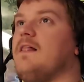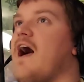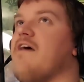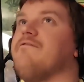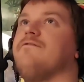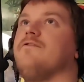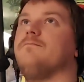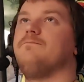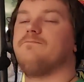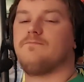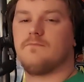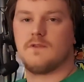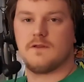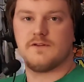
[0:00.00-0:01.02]
alive for
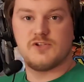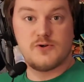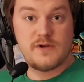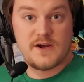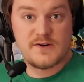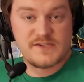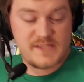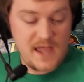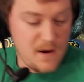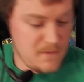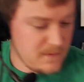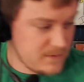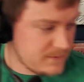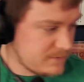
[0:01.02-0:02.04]
2 years
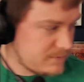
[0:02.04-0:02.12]
now.